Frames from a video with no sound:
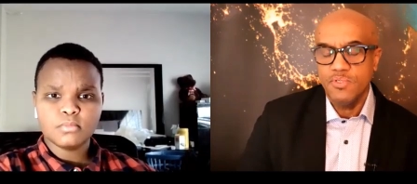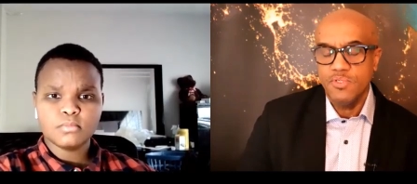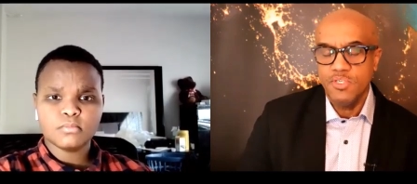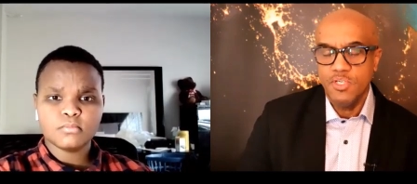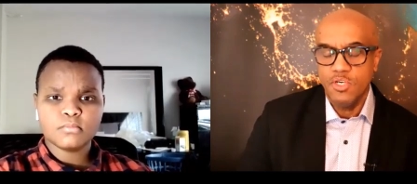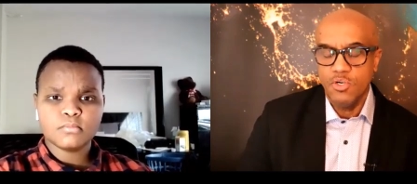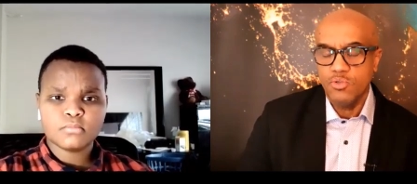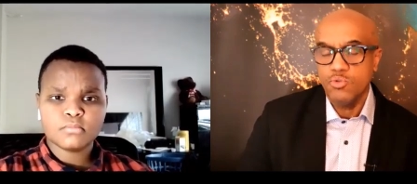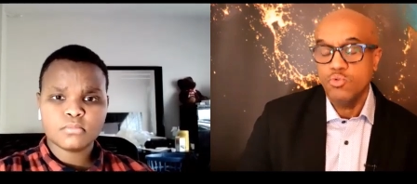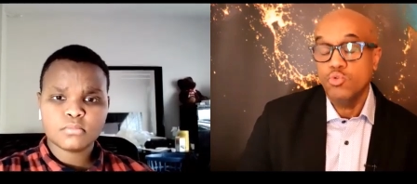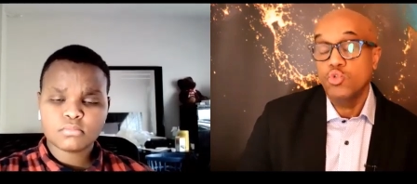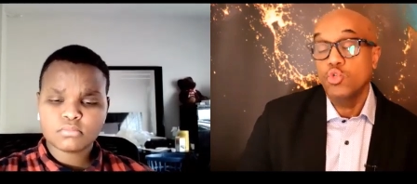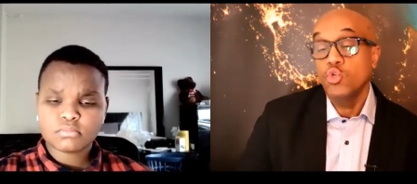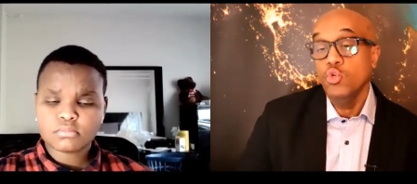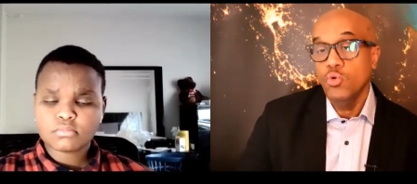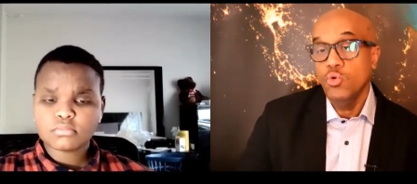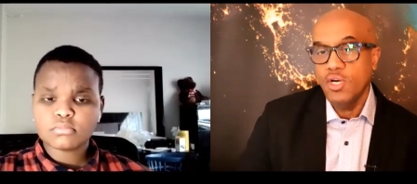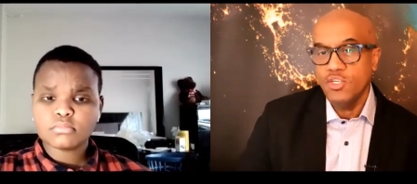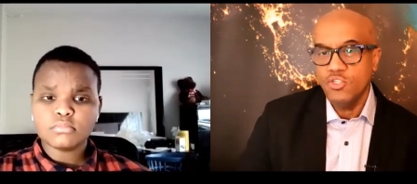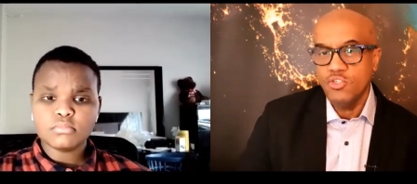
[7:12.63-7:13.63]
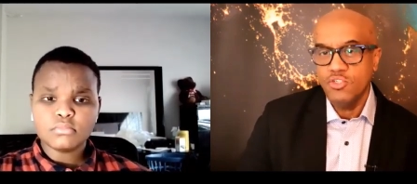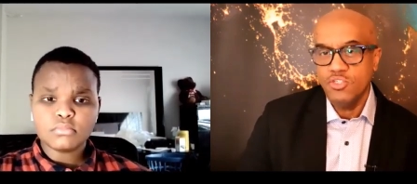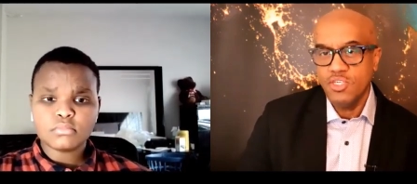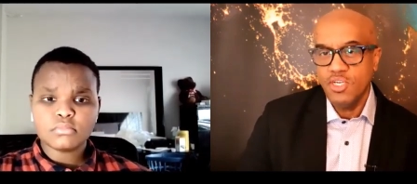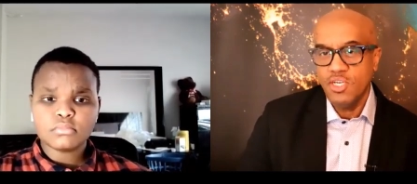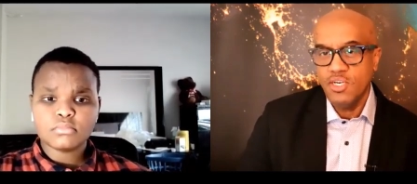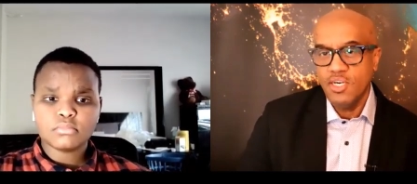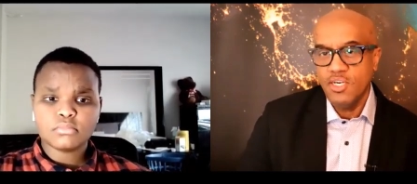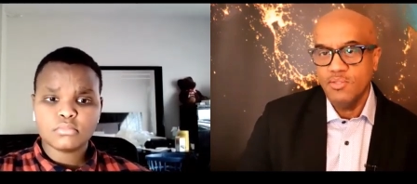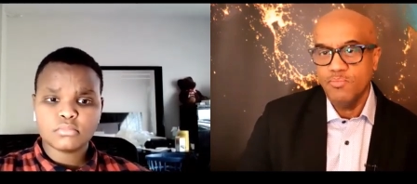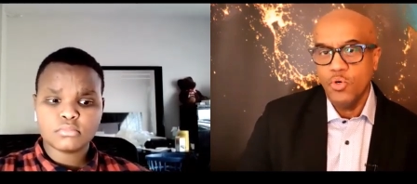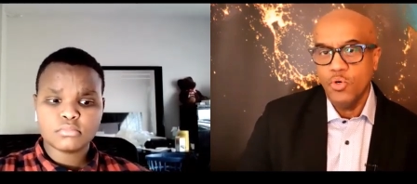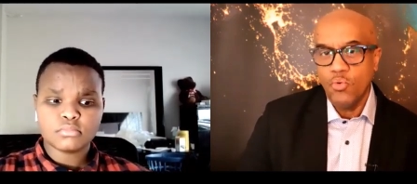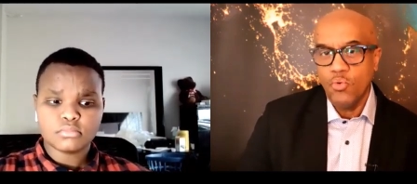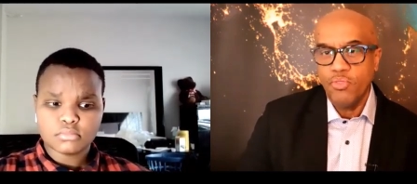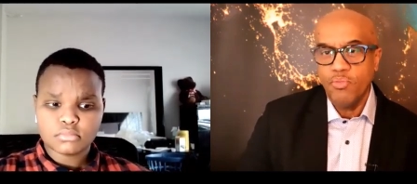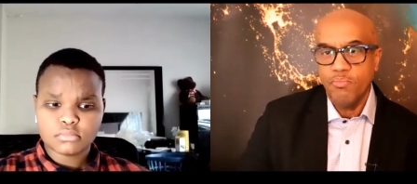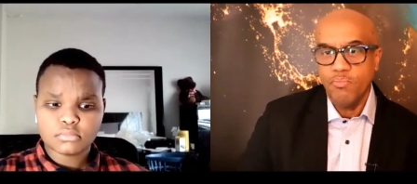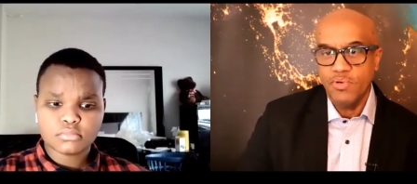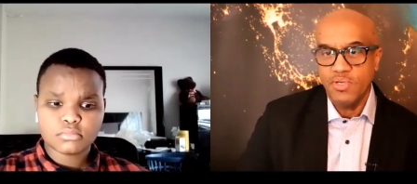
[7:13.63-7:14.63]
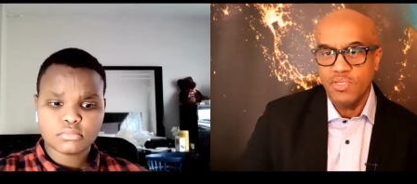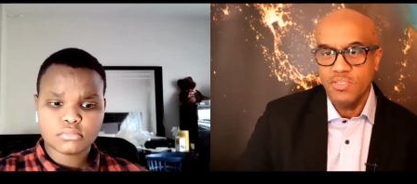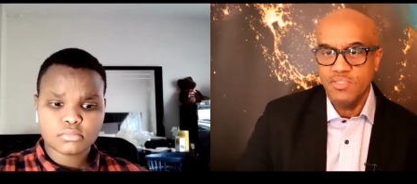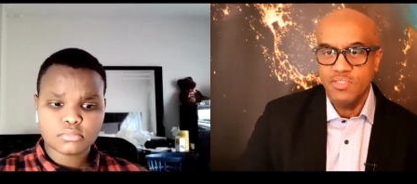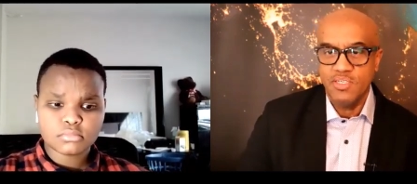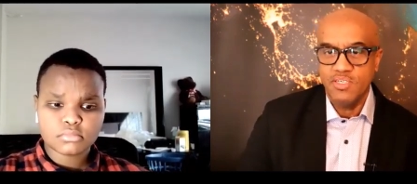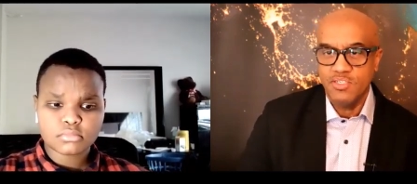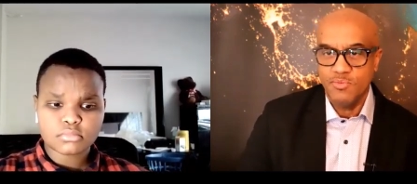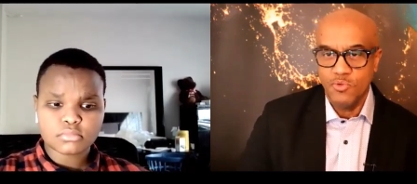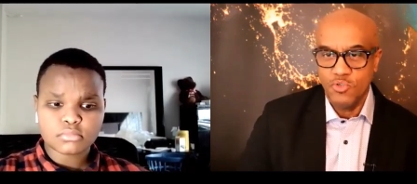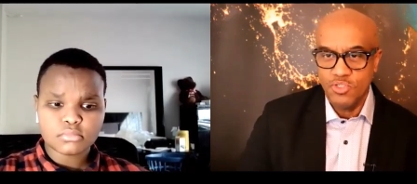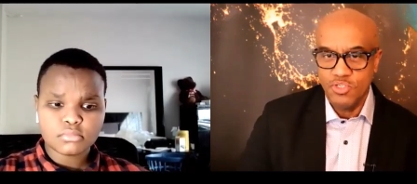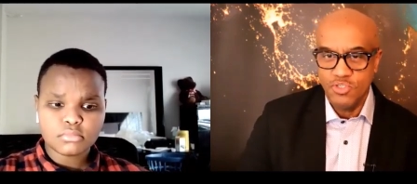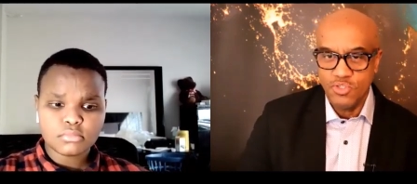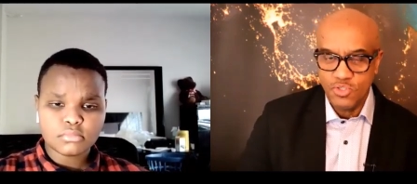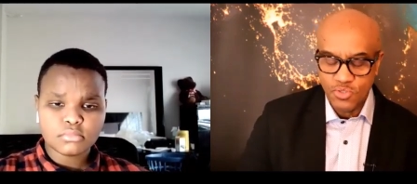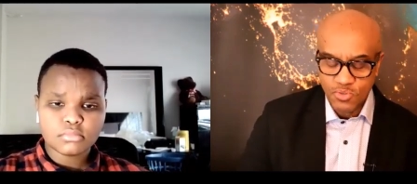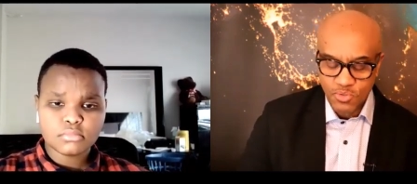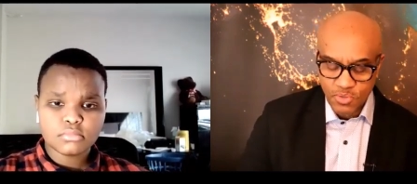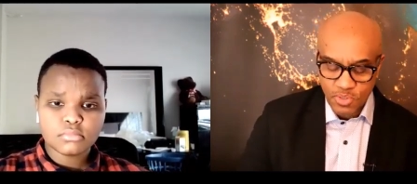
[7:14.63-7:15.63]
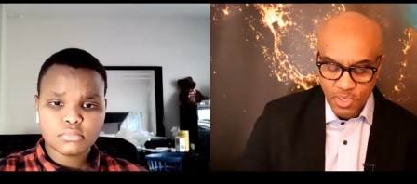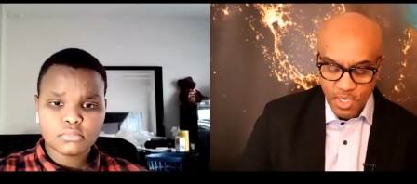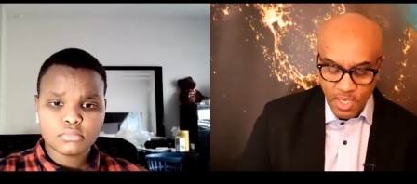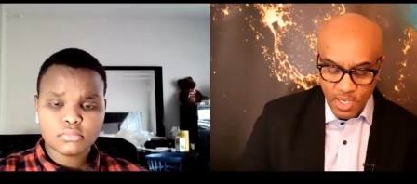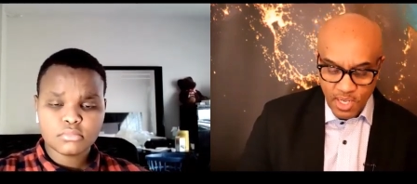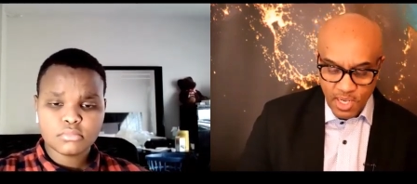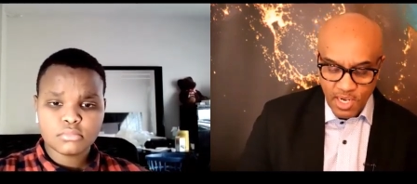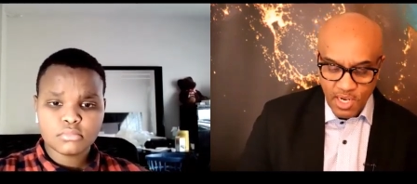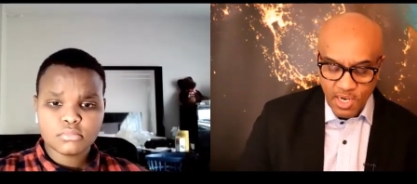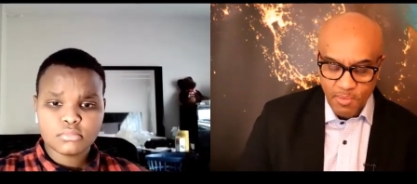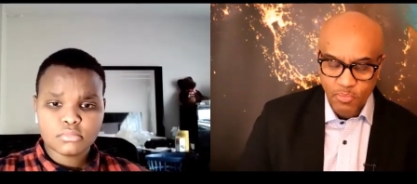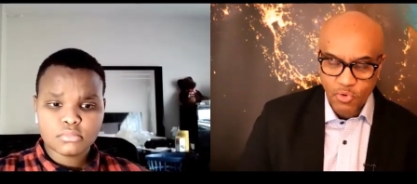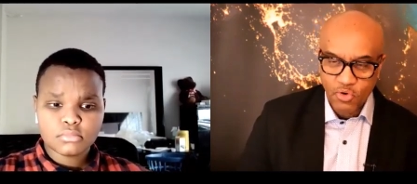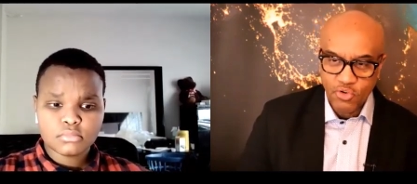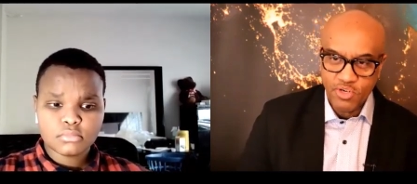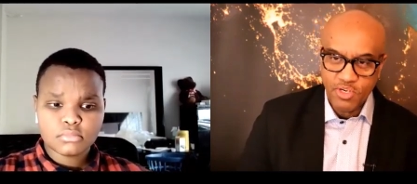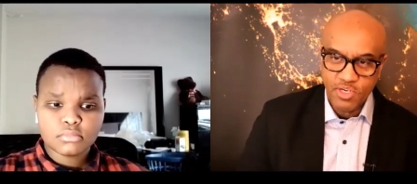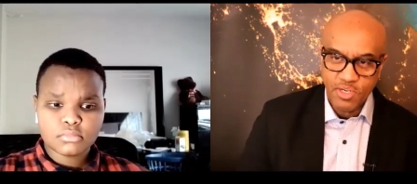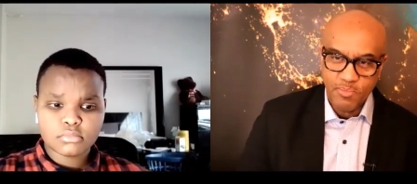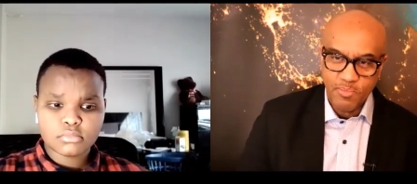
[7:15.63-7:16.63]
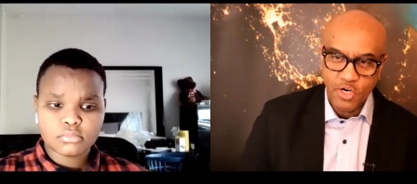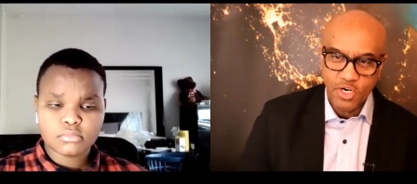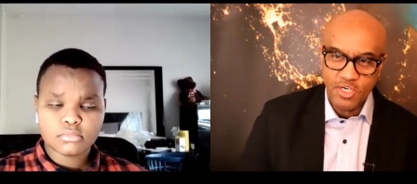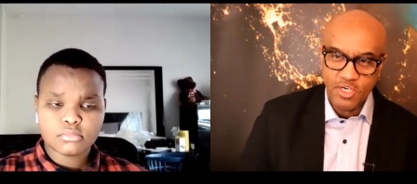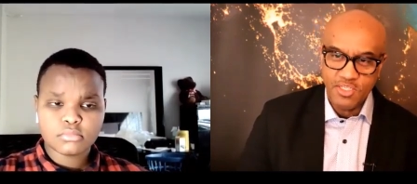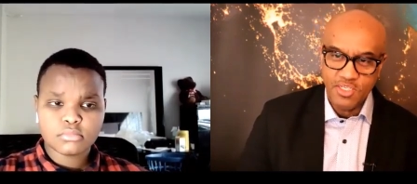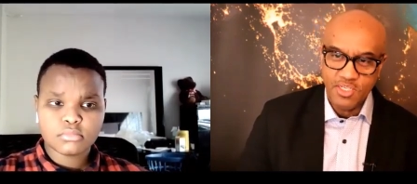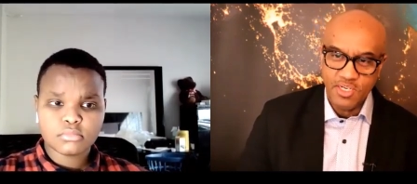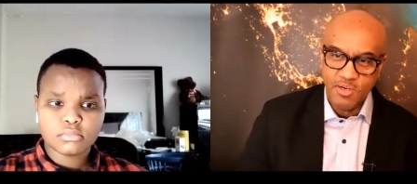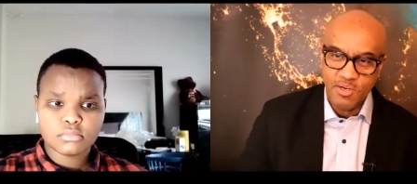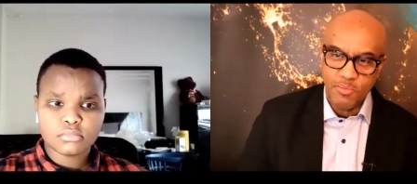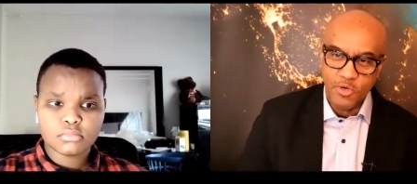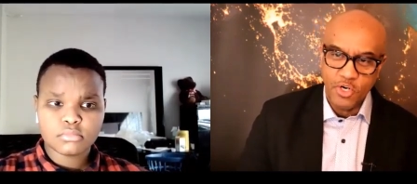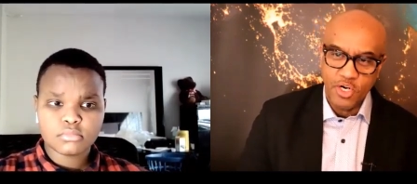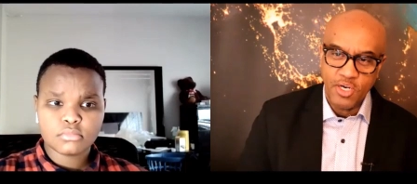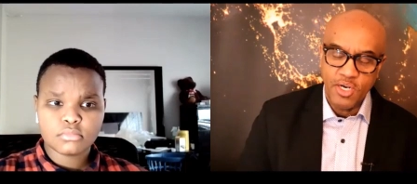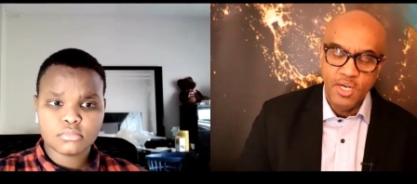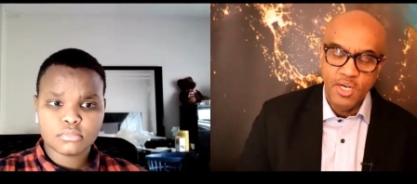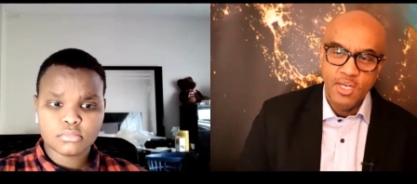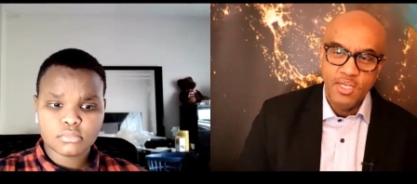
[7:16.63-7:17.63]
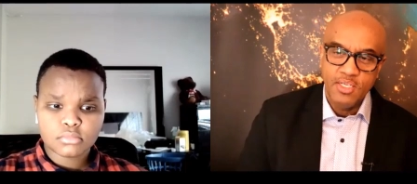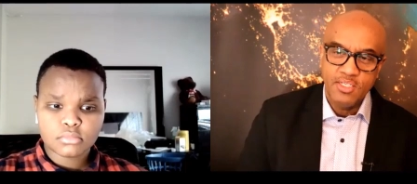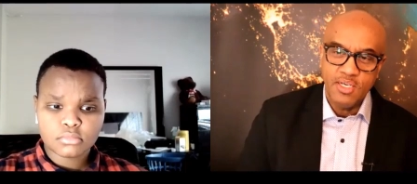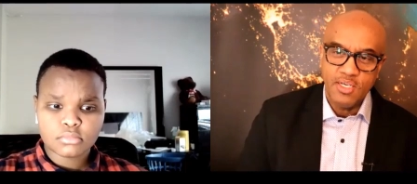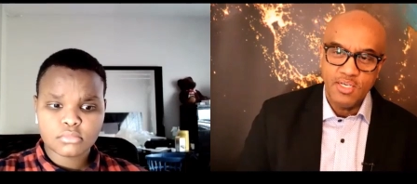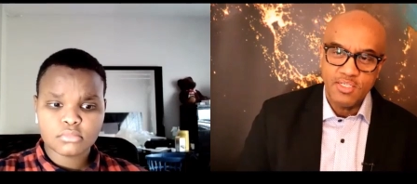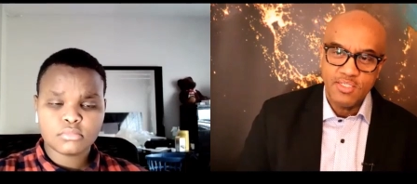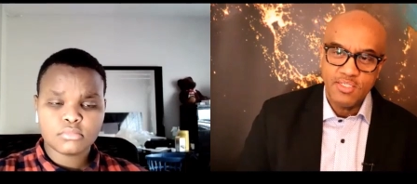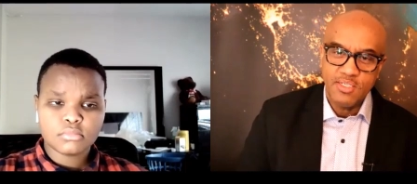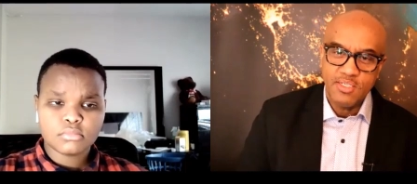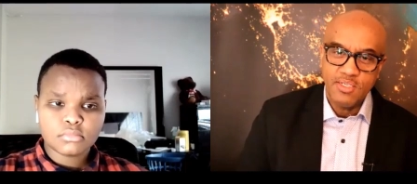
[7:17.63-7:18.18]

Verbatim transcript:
Speaker 1: you know, two, I should say, not both, because there's more than two uh, political parties in Alberta. Uh,